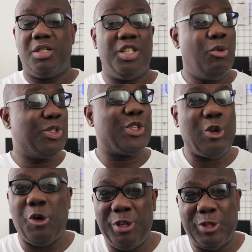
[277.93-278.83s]
Do you know what?
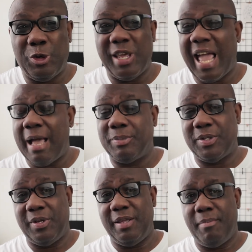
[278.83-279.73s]
Scotland's got it
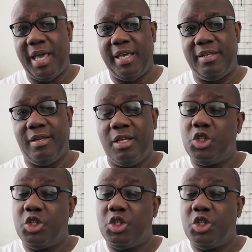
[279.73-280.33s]
absolutely made.